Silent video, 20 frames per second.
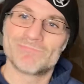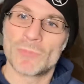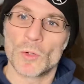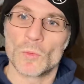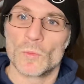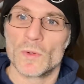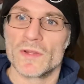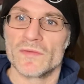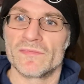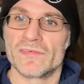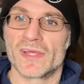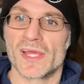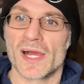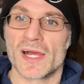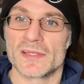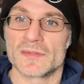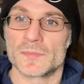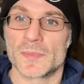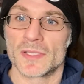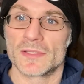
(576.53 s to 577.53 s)
What do you
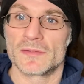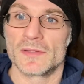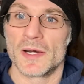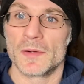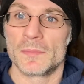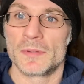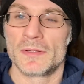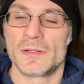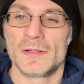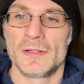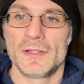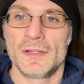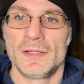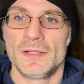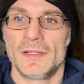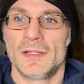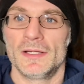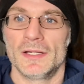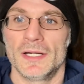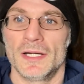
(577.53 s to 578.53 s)
guys picked up?
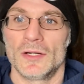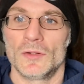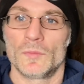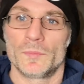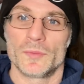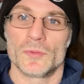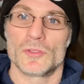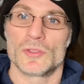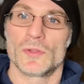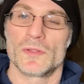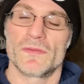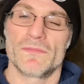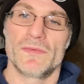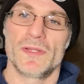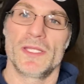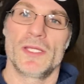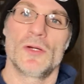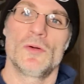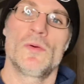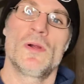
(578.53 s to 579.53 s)
I hope you enjoyed the
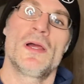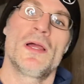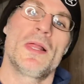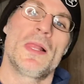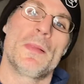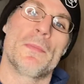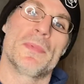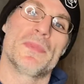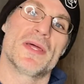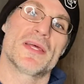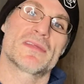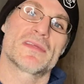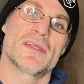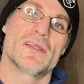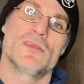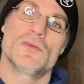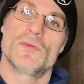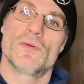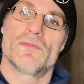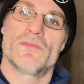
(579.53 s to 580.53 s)
video. That's gonna
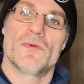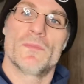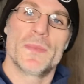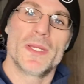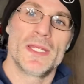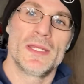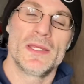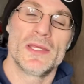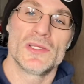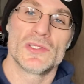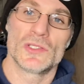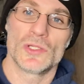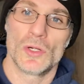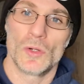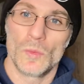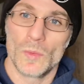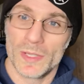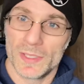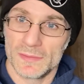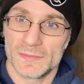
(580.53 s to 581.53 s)
do it for me.
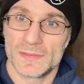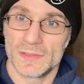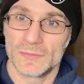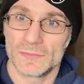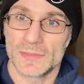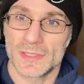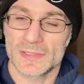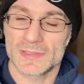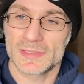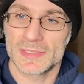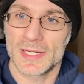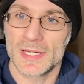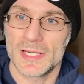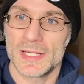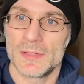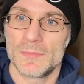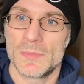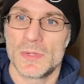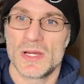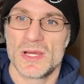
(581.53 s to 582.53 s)
So until next
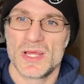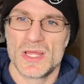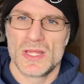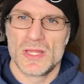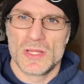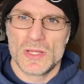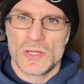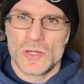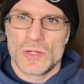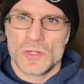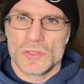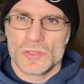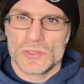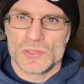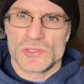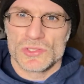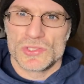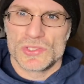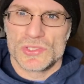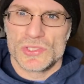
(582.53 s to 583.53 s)
time,
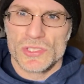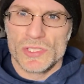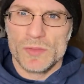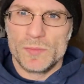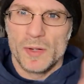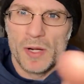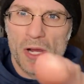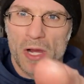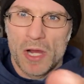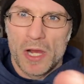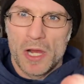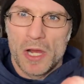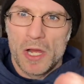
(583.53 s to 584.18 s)
see you bye.